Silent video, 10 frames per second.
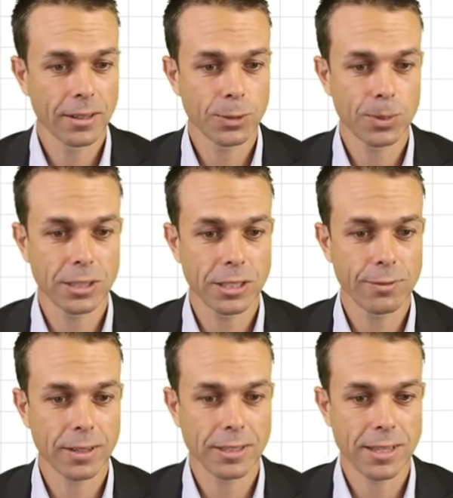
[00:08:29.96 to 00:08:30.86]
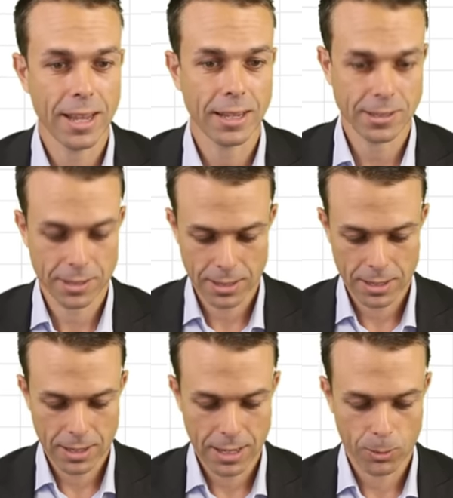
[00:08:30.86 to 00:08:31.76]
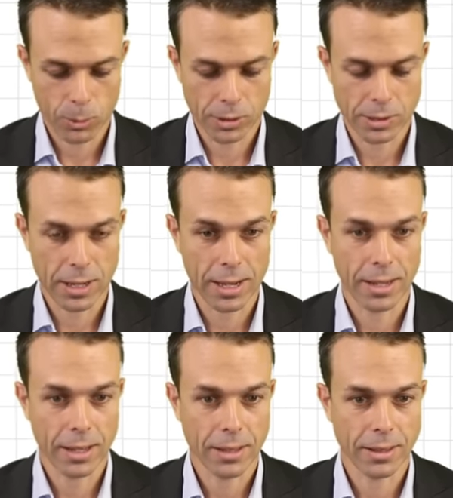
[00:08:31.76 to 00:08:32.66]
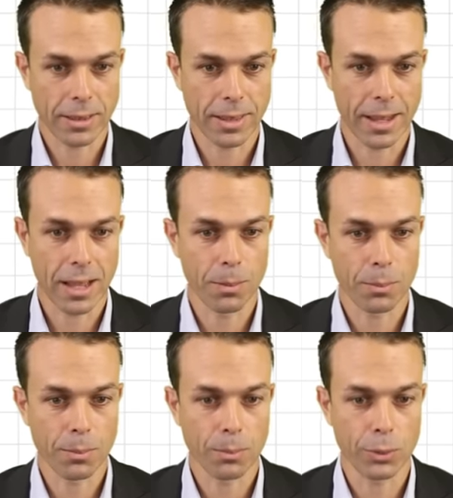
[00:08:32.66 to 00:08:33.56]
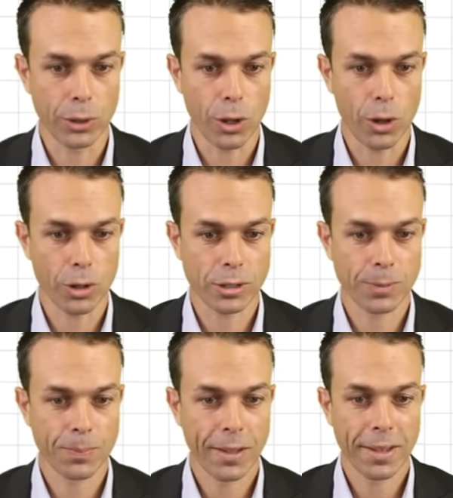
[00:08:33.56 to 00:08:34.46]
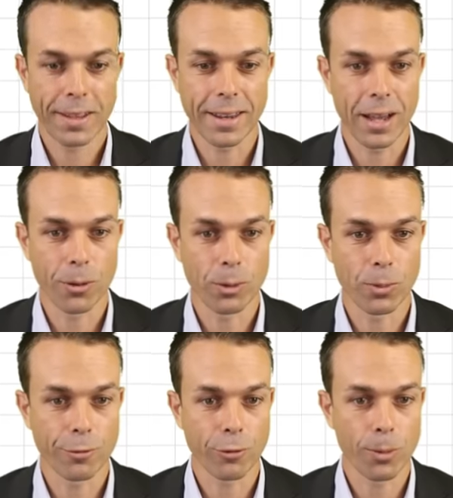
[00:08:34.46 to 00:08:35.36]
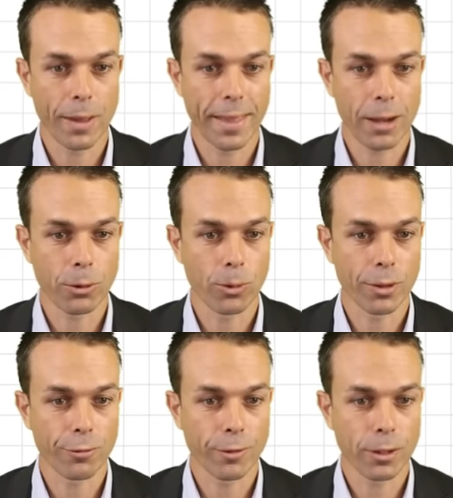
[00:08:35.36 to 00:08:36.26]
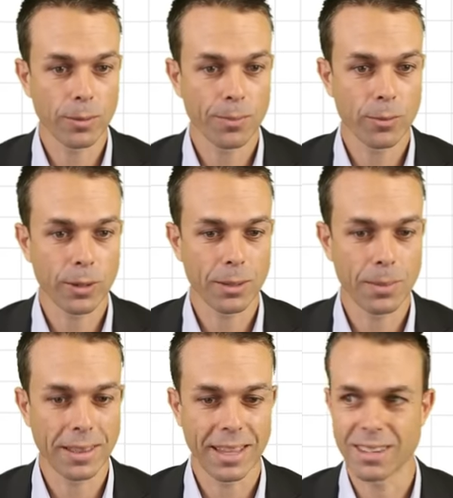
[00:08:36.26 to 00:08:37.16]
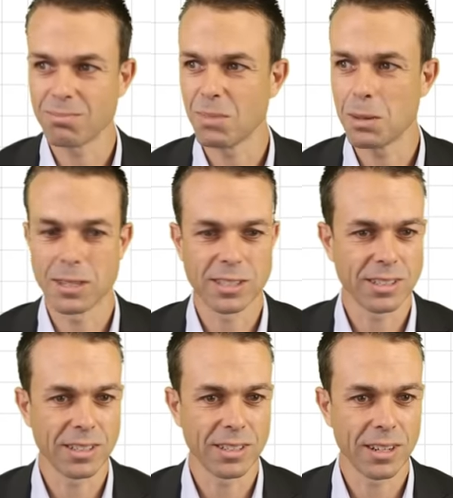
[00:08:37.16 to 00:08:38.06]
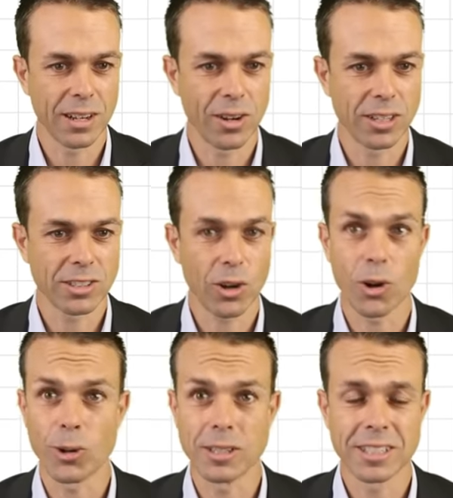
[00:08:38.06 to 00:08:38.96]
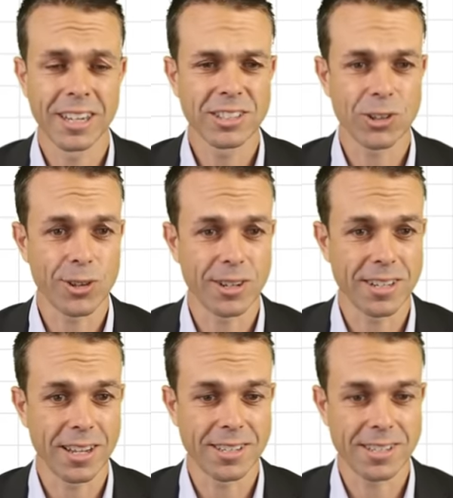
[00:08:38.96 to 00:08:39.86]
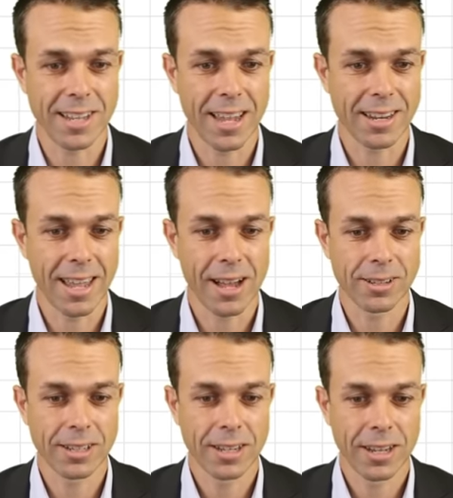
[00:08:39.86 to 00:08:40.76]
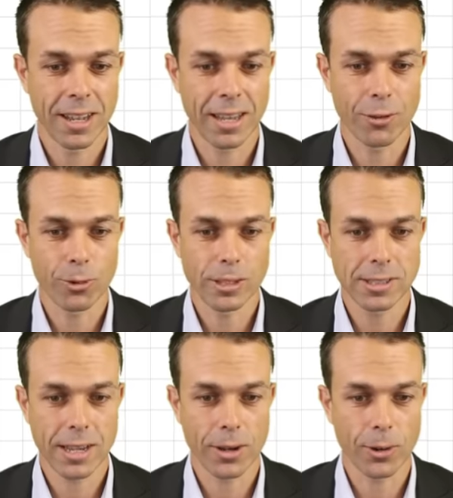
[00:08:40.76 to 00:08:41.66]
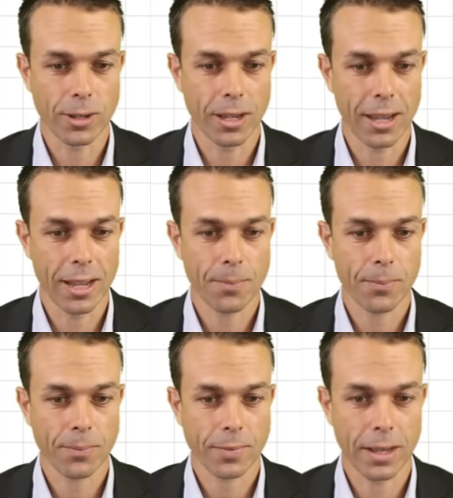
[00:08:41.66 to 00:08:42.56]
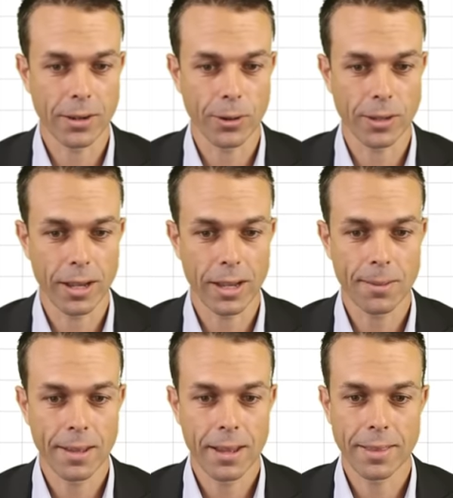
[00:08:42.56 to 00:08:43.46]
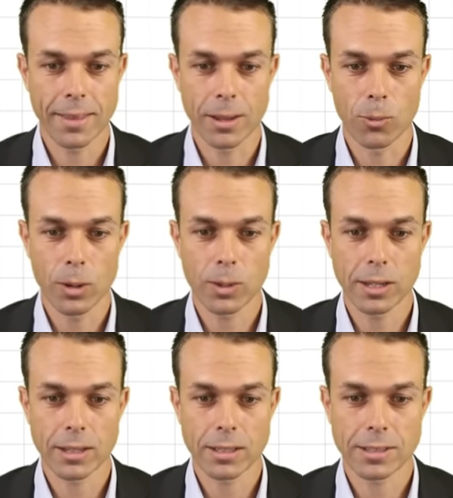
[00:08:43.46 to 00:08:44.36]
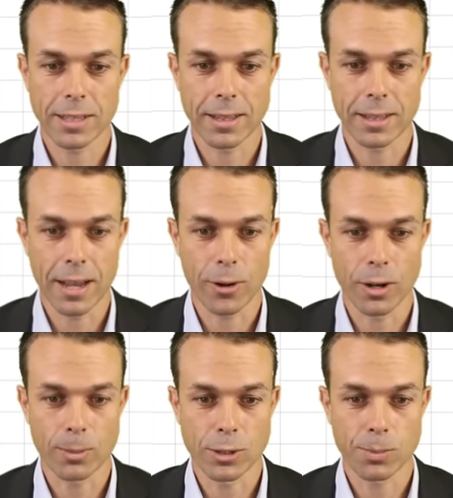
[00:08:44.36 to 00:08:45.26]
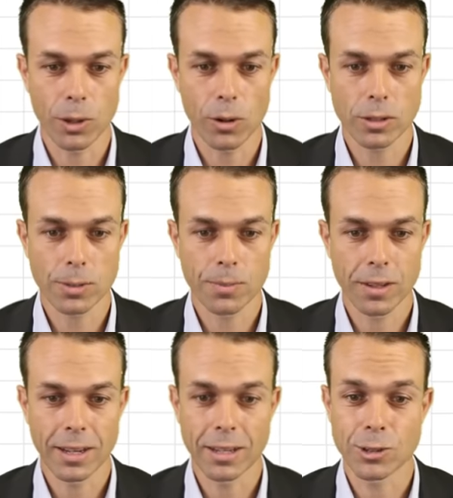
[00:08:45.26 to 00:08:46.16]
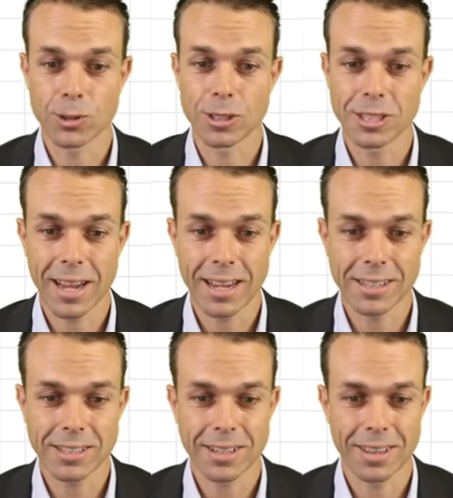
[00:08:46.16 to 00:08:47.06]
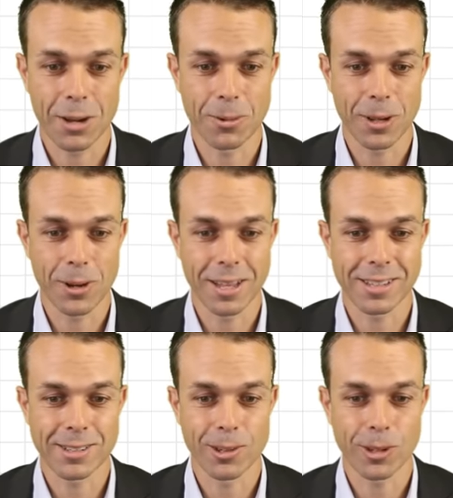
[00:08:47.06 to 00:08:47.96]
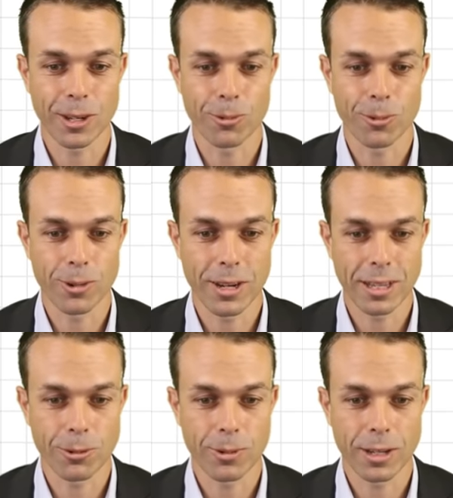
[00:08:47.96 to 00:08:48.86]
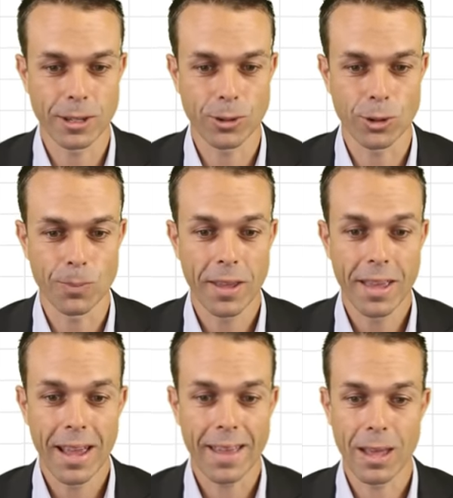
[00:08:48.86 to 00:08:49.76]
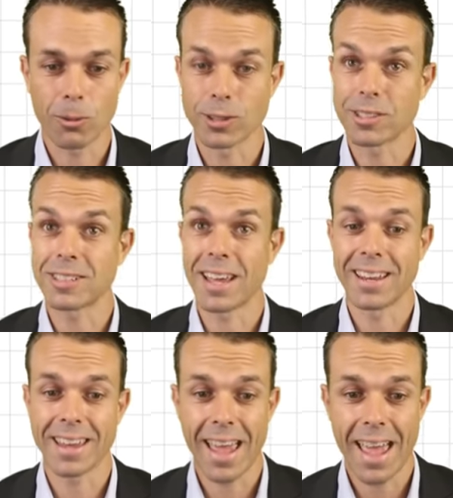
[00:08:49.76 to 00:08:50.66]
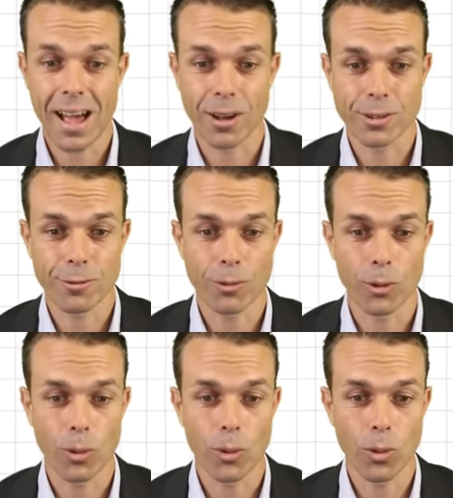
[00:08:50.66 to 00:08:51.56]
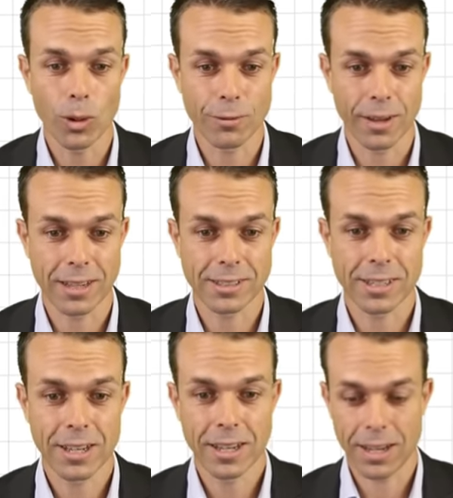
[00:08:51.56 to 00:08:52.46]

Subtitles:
specific text, and we'll say that they are blocked. Now, when we format that, we want the fill. We can make that maybe just a nice orange so that it does stand out. And if we say OK and OK, then when we say that our item is blocked, it should change. There we go. That's looking really, really good. And that will stand out for all of us